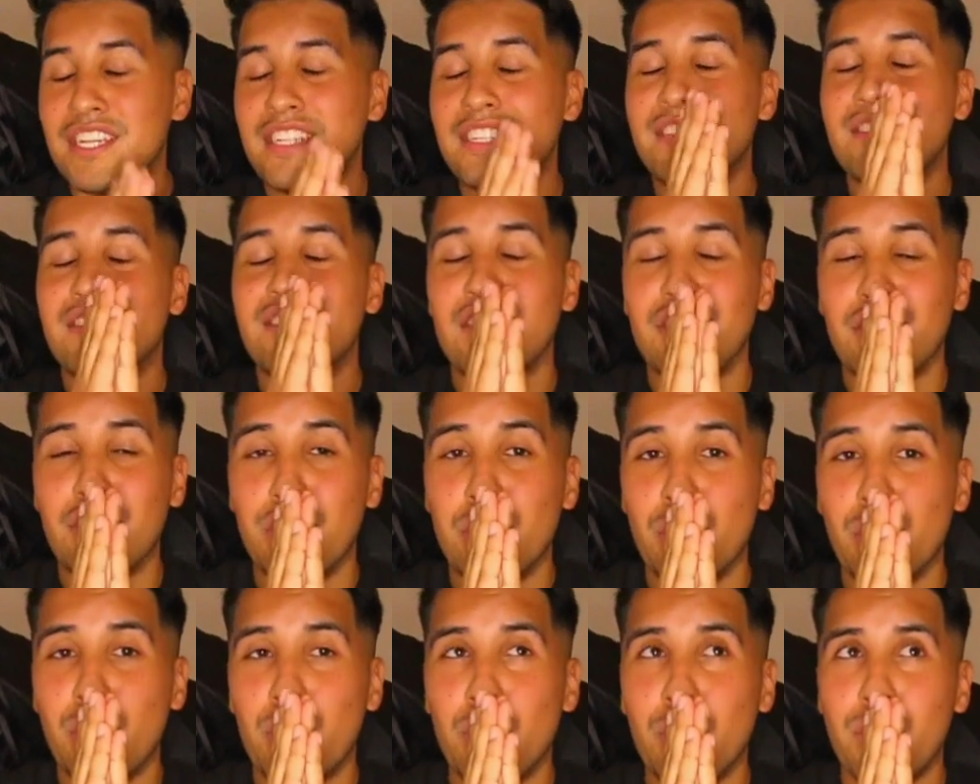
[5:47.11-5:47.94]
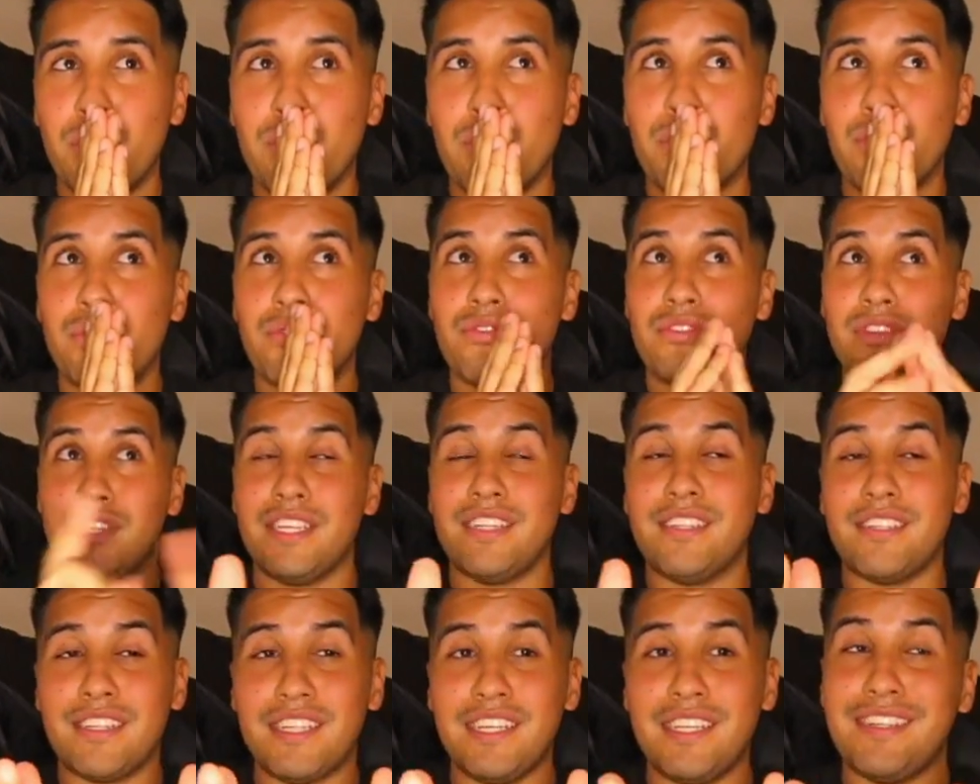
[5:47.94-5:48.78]
So
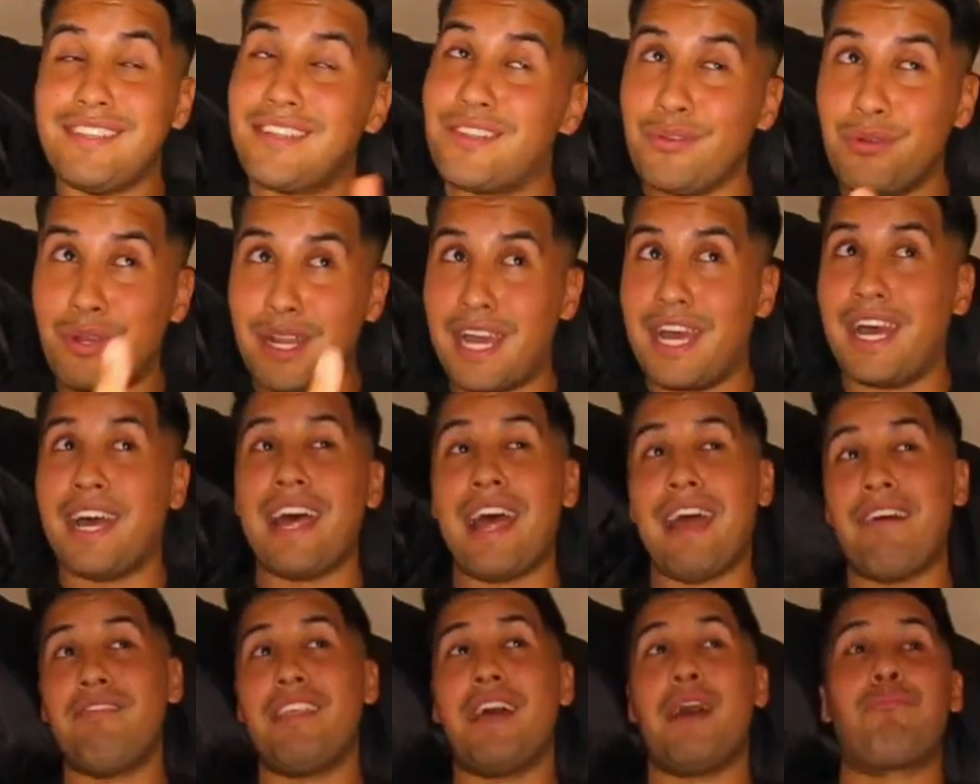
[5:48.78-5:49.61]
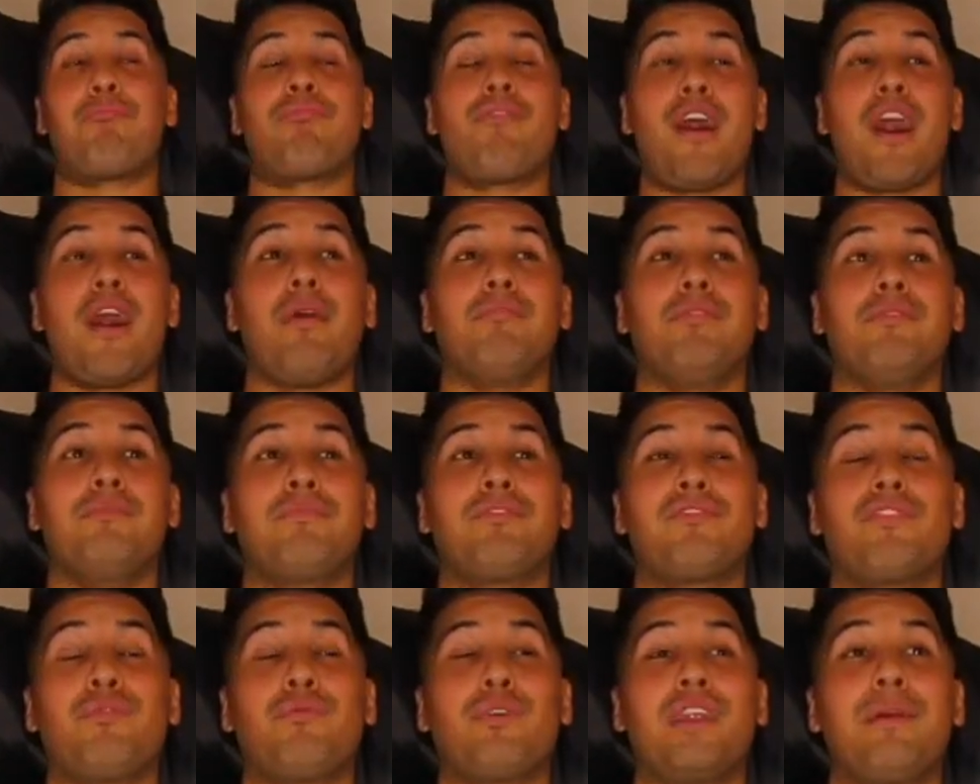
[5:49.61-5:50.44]
these seats do not have that problem.
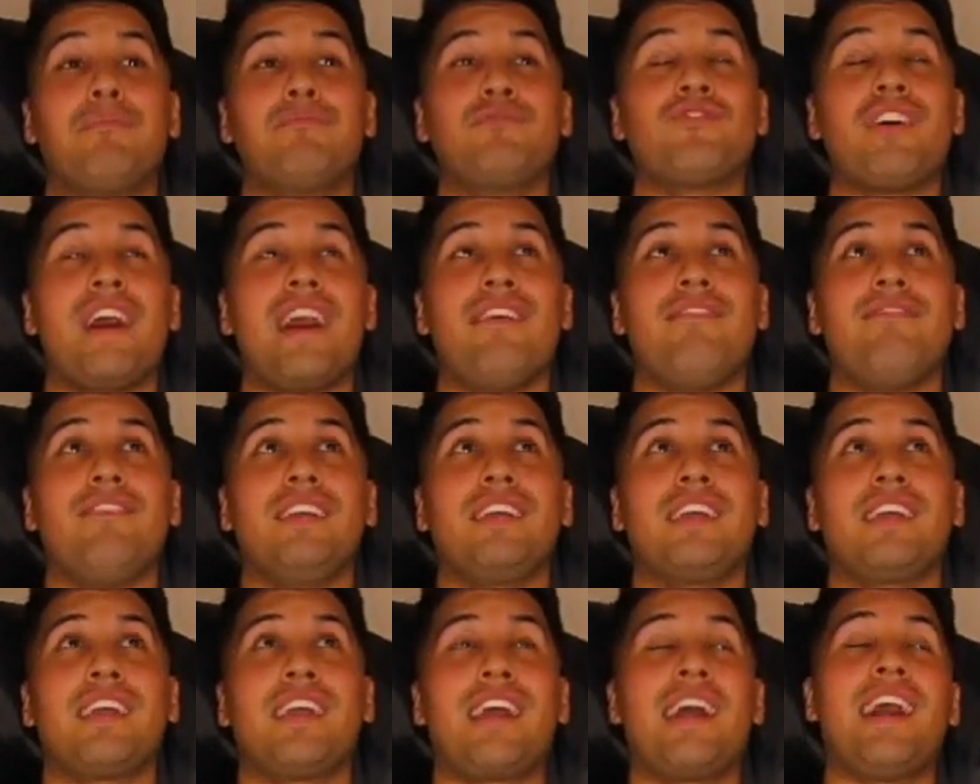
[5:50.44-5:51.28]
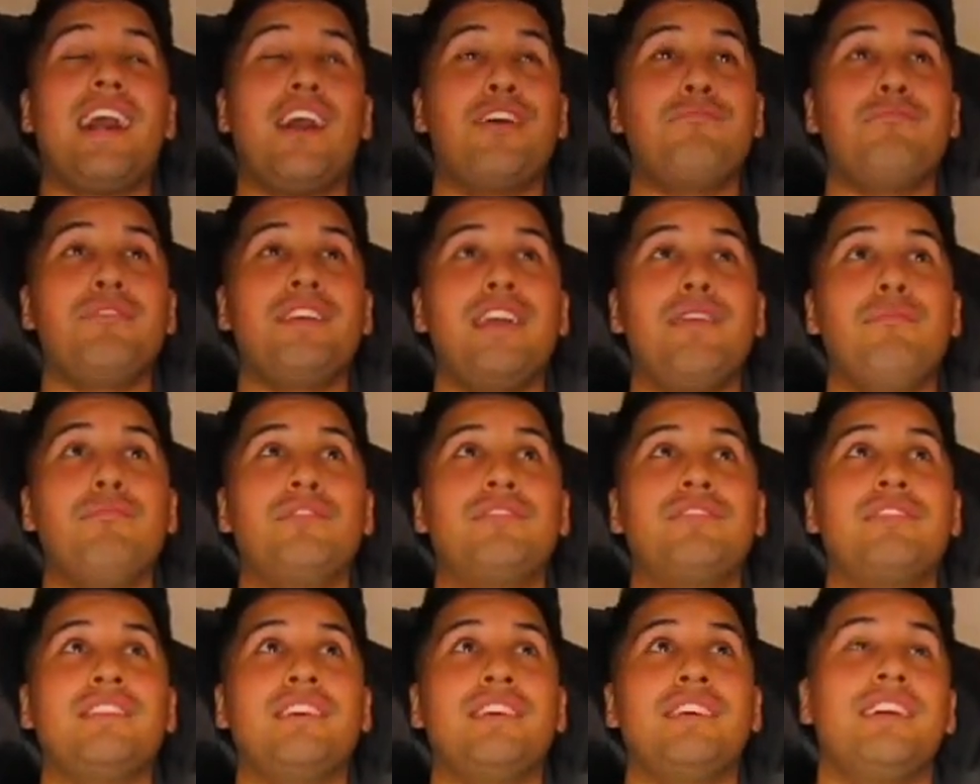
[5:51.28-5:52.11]
So when I'm driving, I'd be able
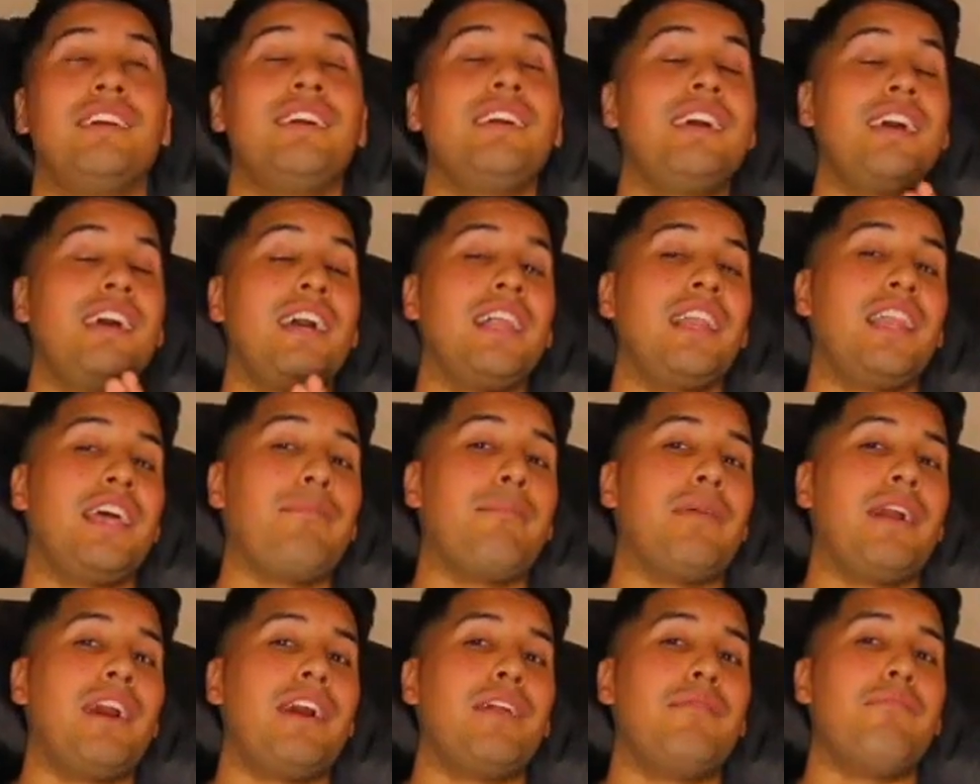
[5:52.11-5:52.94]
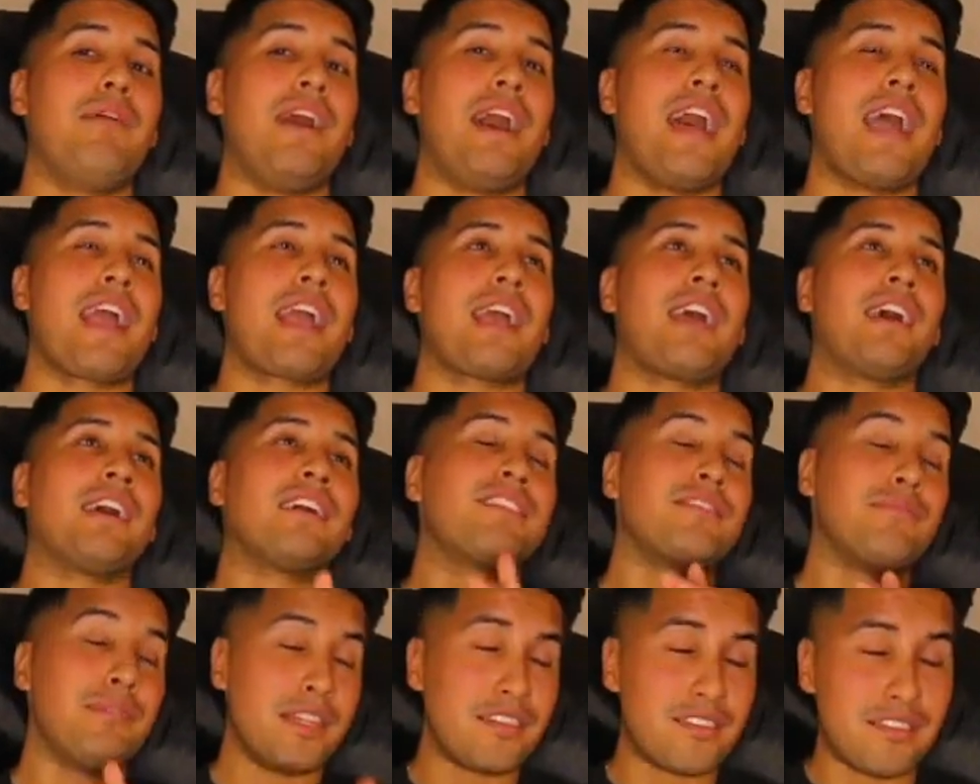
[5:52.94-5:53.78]
to lay my head back,
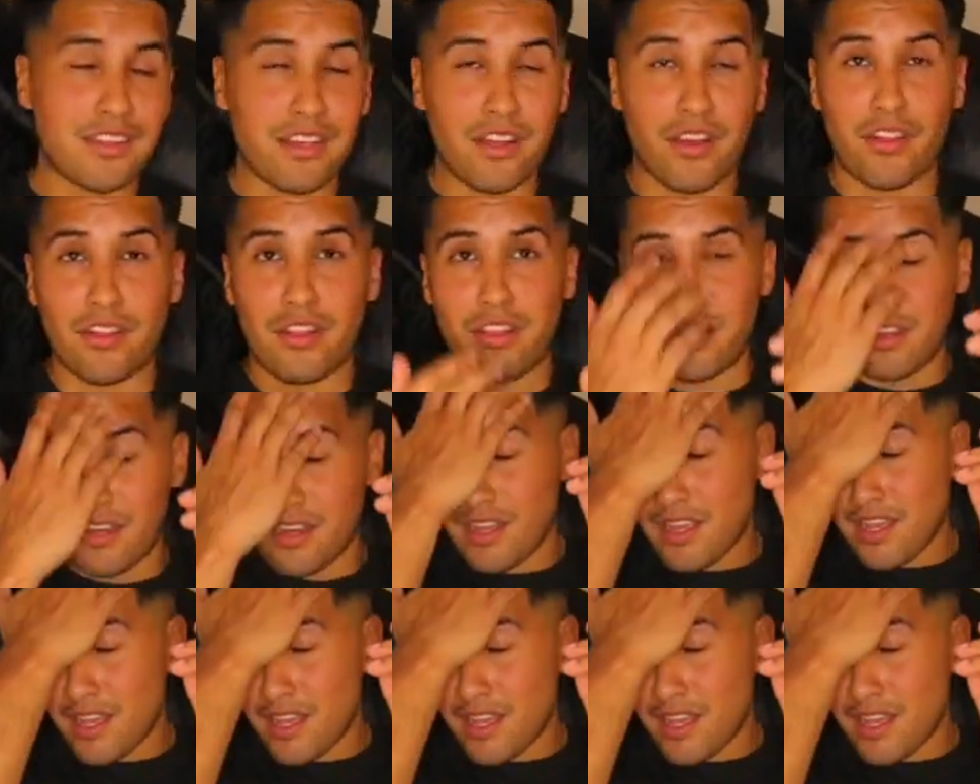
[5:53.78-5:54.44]
especially on